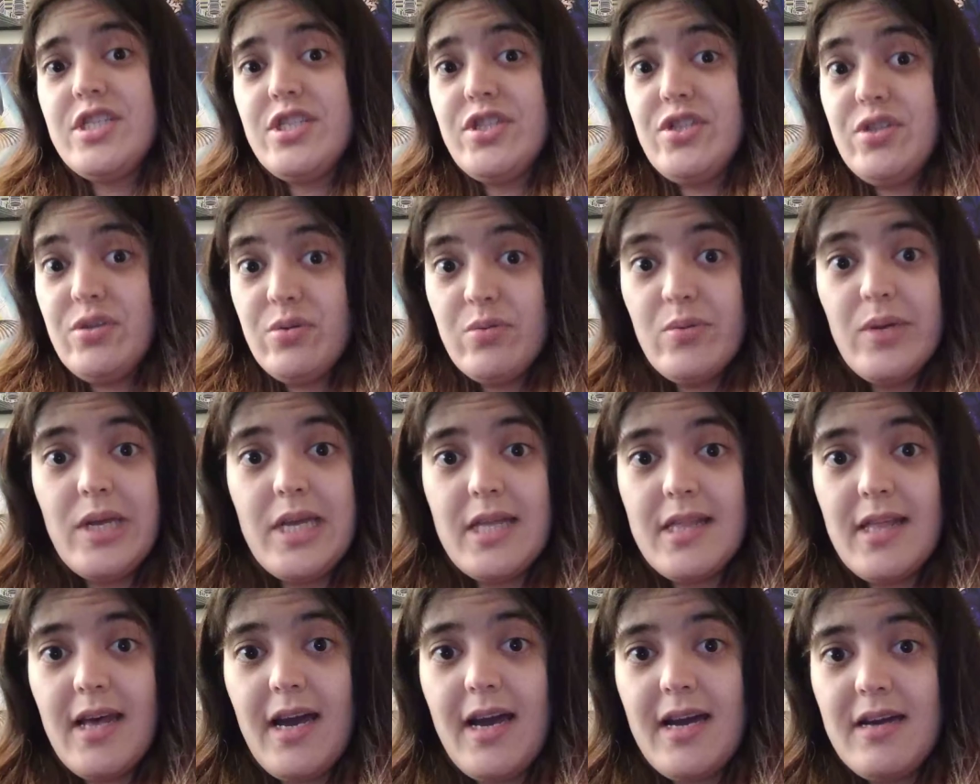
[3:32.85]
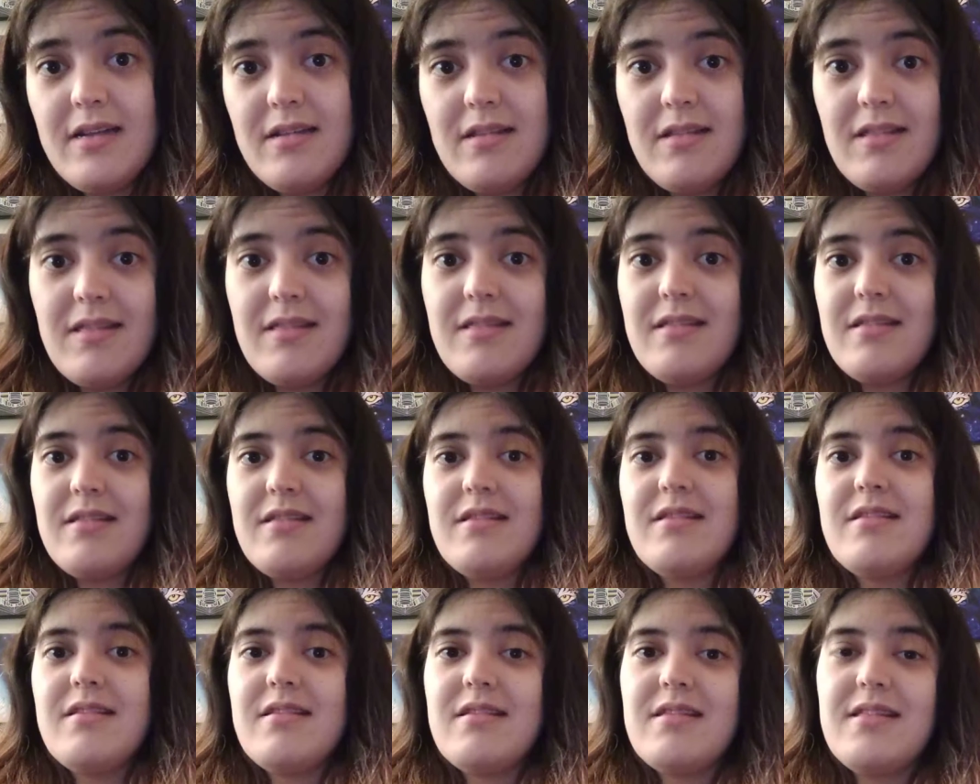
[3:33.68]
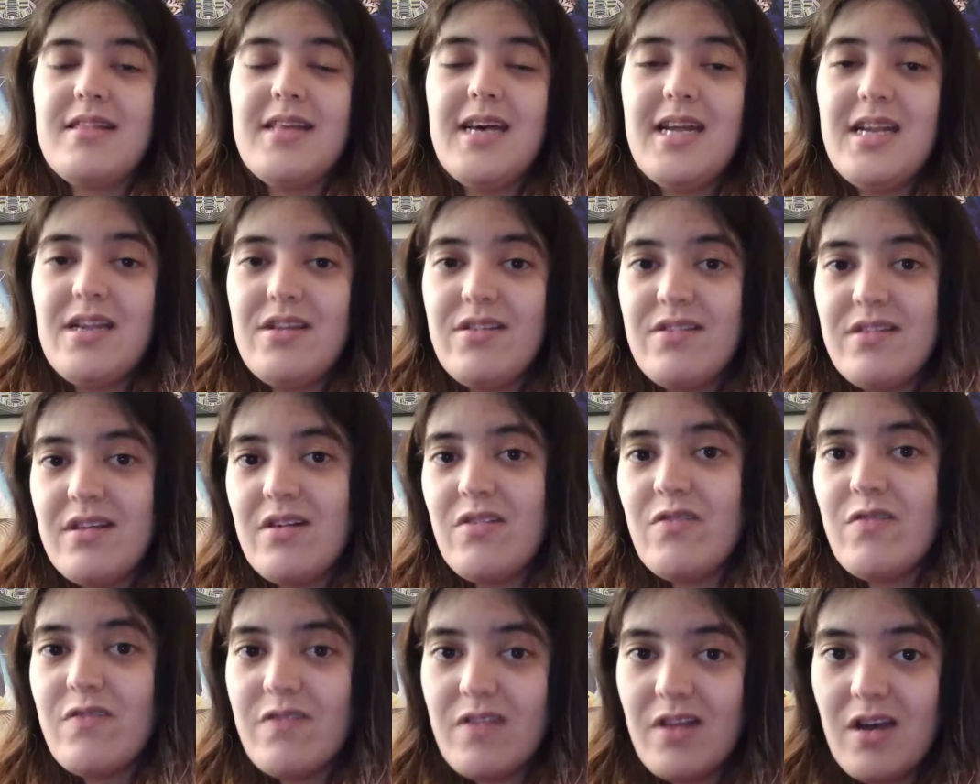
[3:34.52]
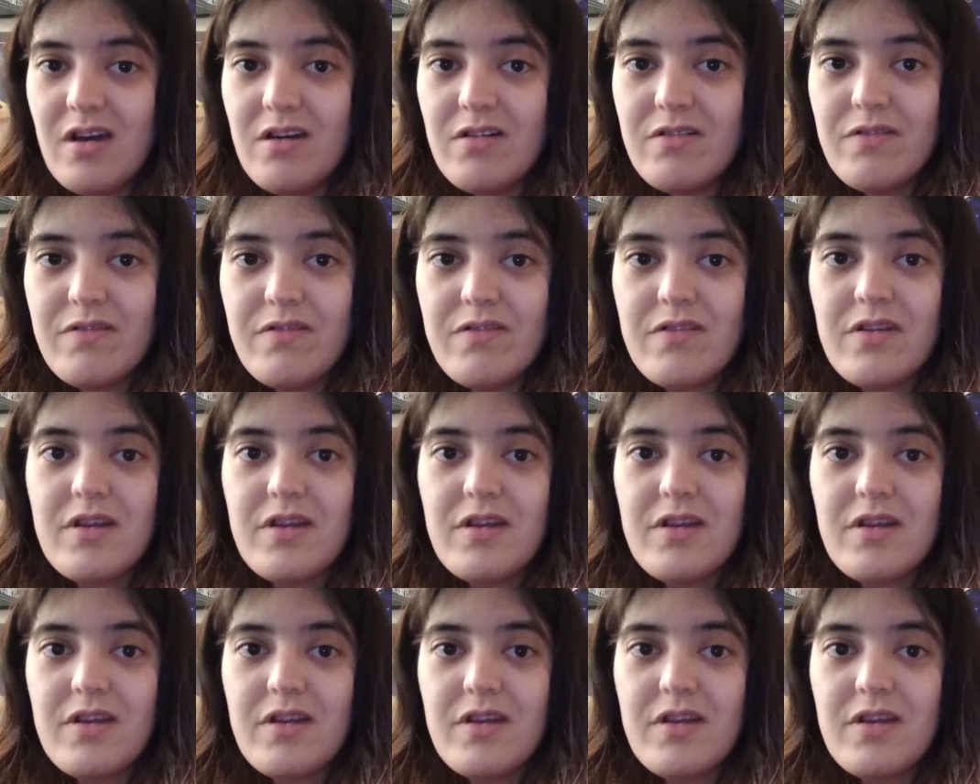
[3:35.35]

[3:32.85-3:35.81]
doing that is self-love.